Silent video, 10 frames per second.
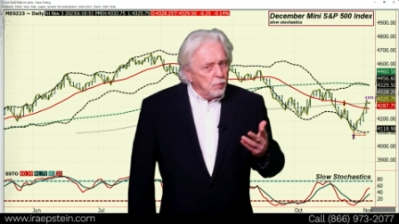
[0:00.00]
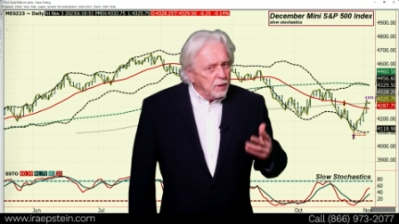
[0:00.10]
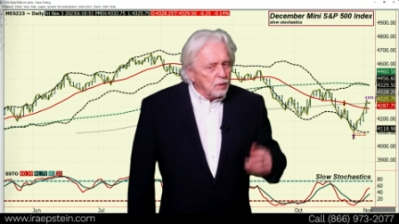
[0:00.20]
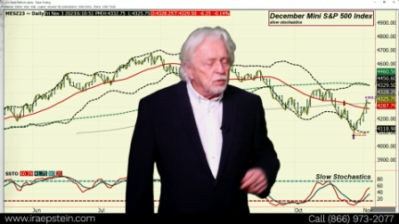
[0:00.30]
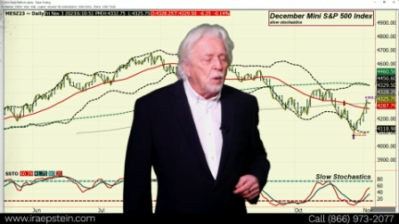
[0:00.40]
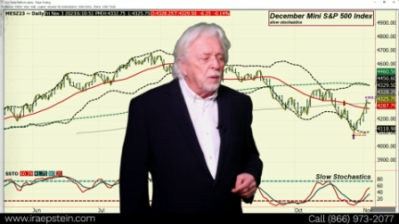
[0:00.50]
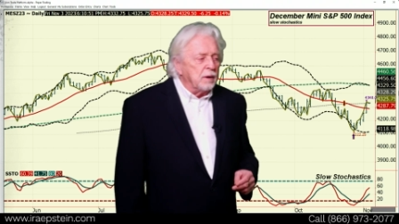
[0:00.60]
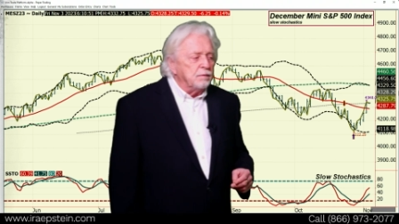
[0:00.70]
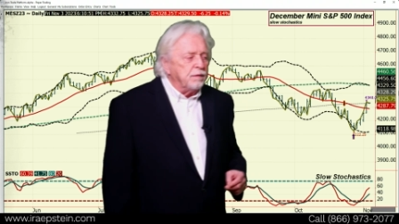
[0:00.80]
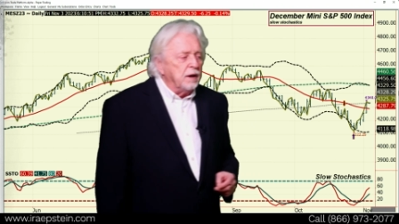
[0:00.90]
We don't know what
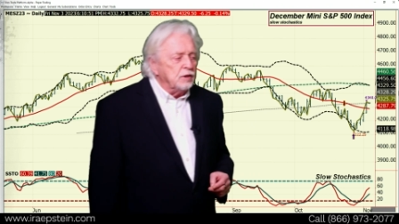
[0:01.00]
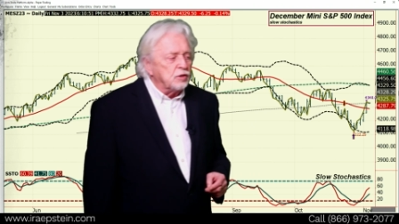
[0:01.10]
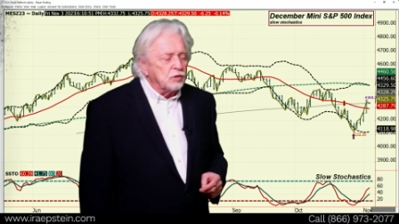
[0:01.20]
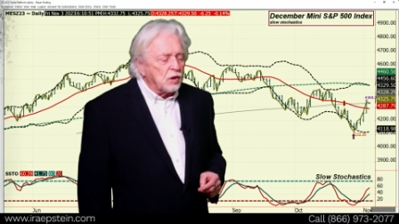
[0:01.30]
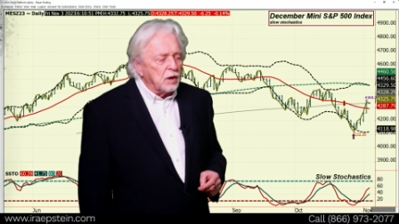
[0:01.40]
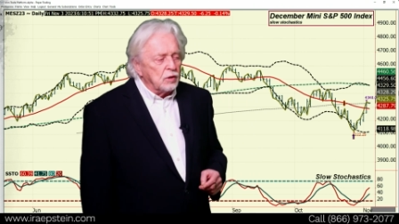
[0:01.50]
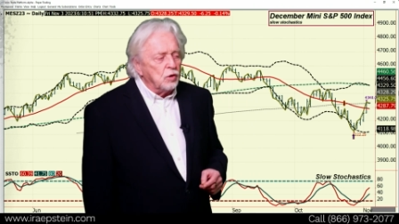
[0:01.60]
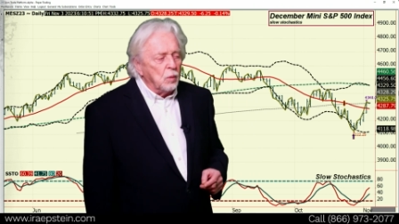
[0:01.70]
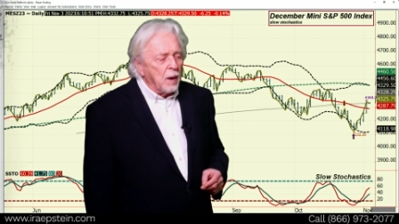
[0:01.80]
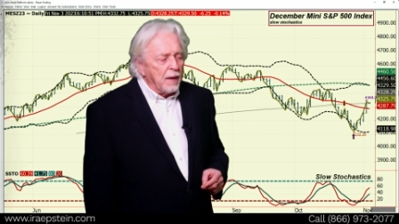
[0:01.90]
inflation's going to
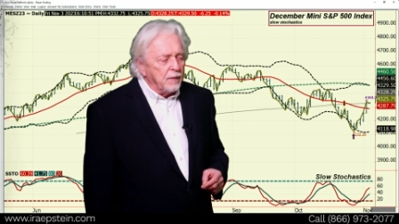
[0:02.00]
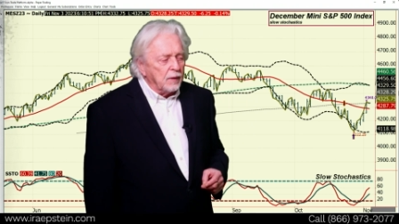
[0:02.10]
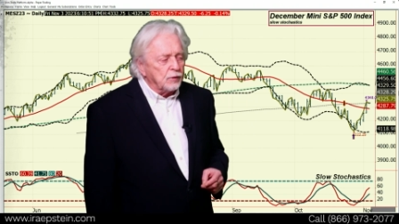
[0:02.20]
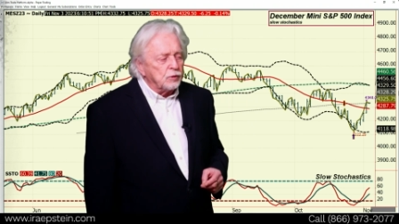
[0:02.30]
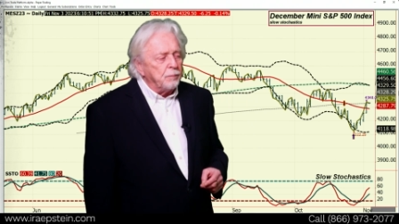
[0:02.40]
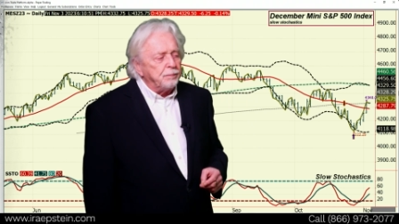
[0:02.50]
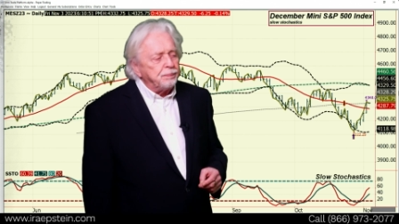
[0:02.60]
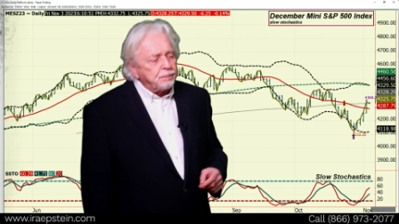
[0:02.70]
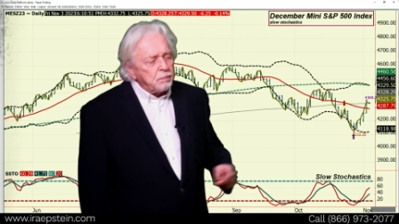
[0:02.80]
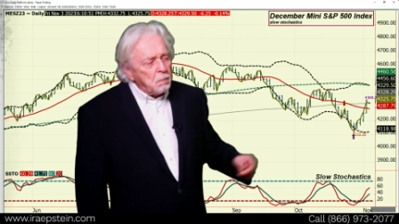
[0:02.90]
do on this.
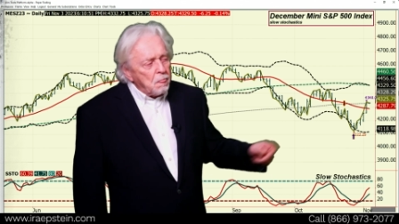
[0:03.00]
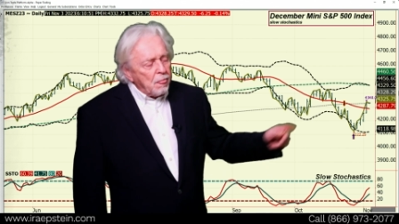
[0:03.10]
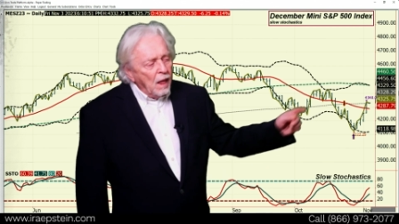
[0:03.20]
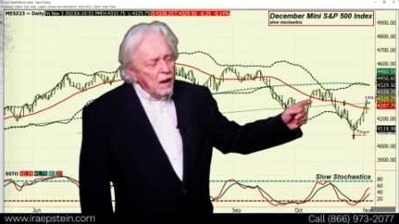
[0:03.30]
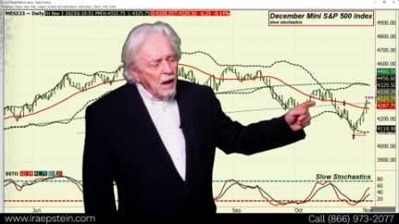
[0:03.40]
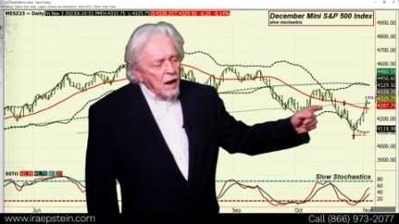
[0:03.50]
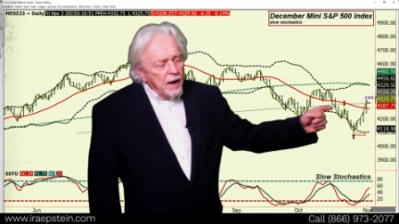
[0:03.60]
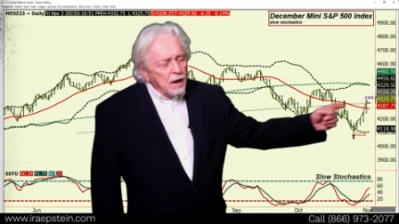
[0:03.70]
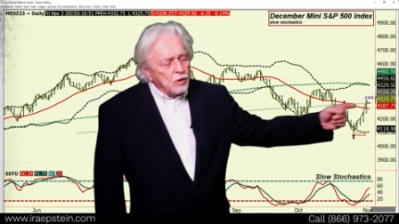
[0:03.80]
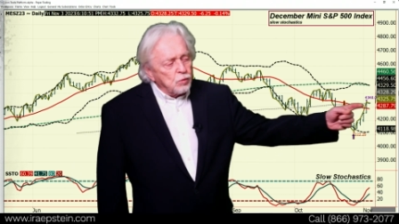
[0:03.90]

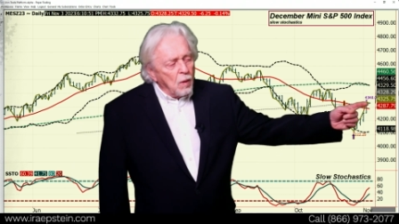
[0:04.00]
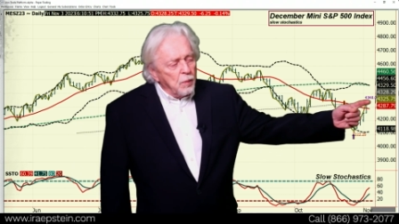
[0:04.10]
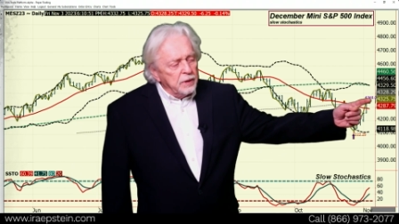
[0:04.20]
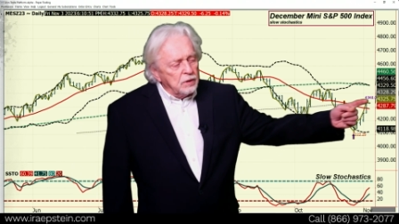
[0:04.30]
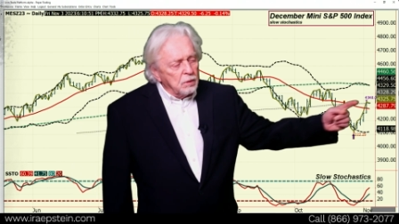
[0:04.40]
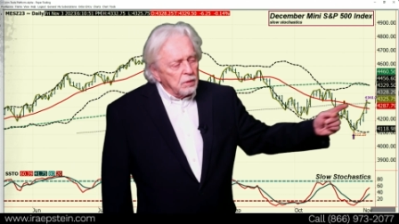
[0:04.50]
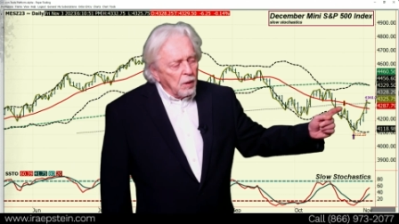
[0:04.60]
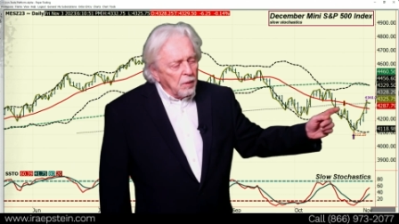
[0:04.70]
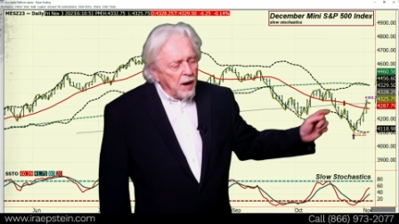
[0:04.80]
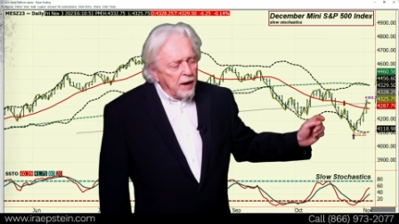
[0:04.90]
Here's what we do
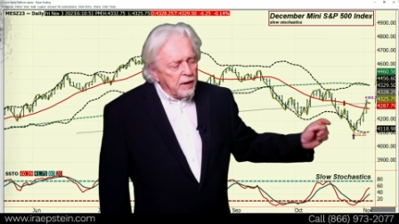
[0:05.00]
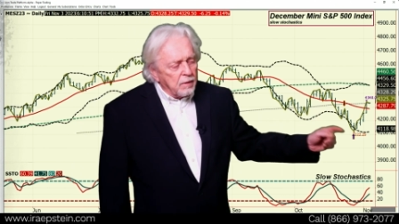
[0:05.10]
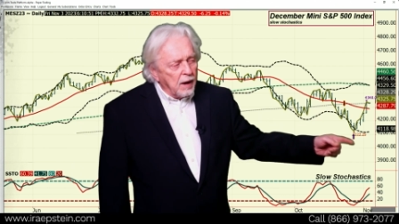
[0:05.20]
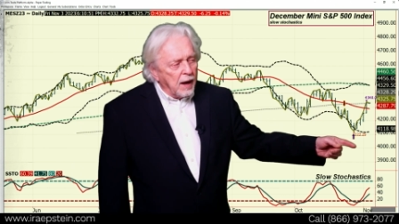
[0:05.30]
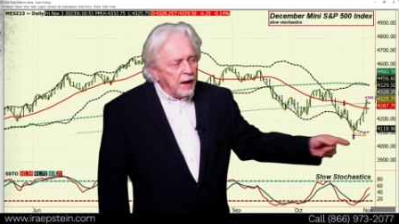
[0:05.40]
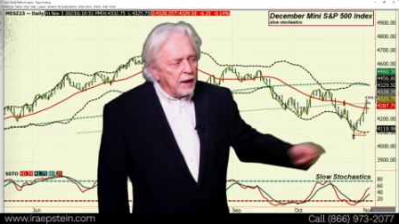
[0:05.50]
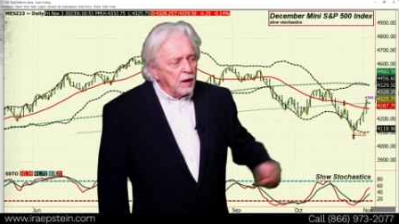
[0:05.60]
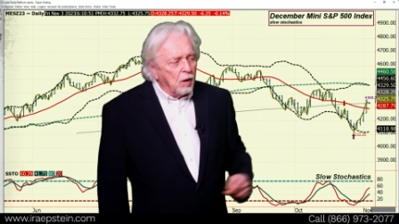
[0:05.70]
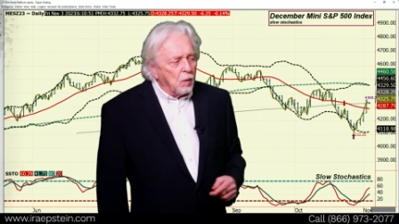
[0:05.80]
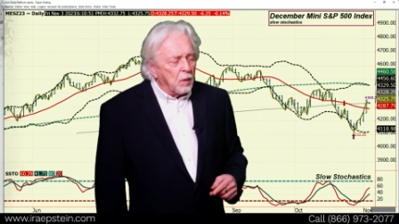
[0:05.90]
know. Higher high,
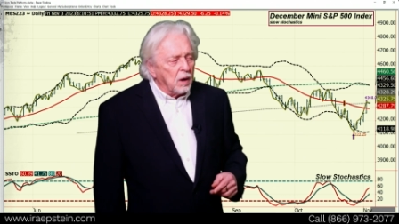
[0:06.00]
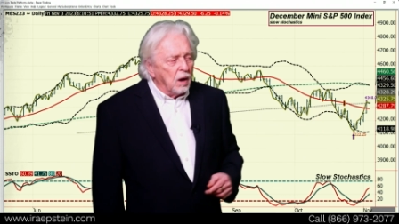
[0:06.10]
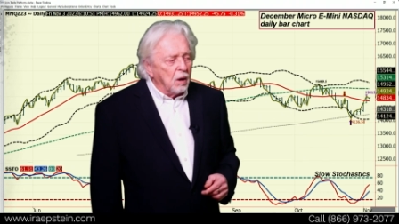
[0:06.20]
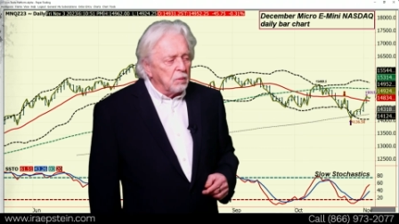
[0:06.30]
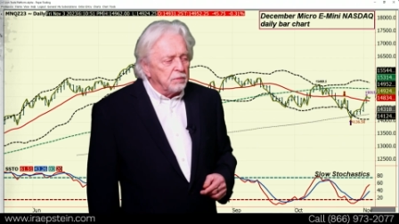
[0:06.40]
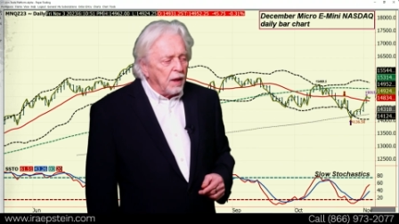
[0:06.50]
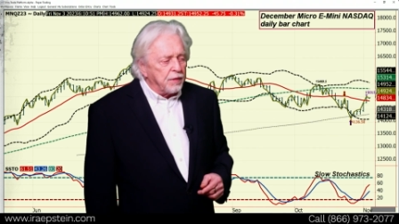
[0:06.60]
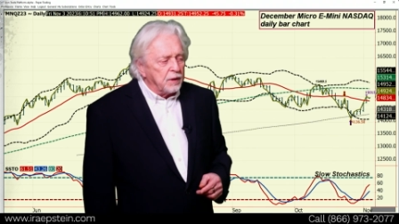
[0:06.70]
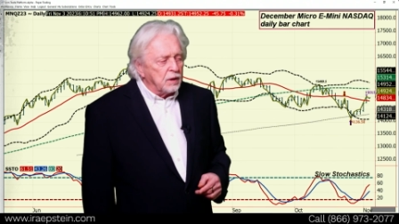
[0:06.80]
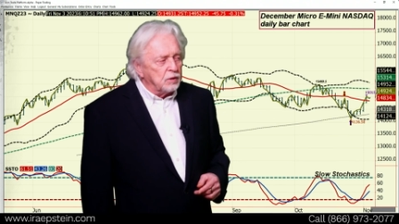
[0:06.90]
lower low,
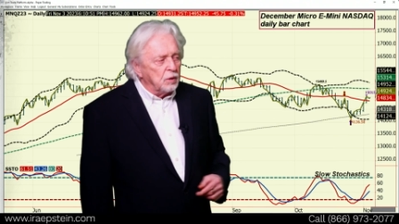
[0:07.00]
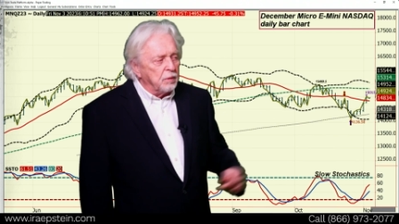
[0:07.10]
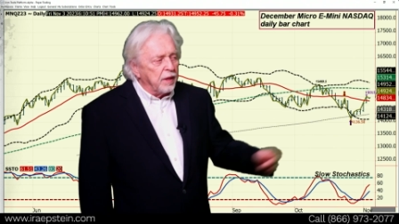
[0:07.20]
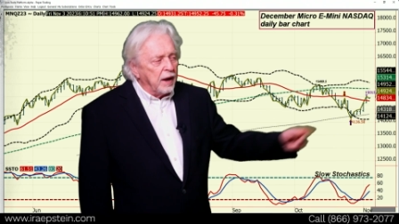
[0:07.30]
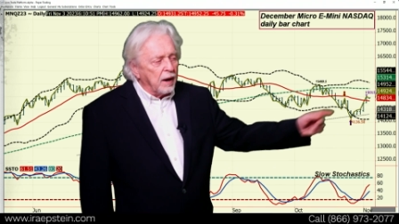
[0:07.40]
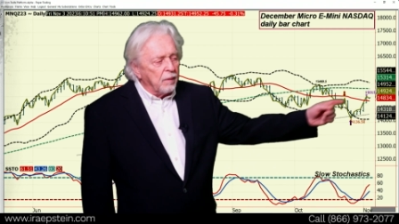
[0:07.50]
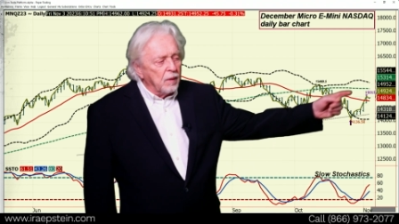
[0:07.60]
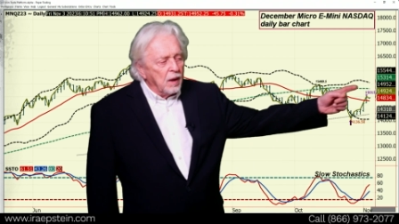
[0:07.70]
nothing to do there.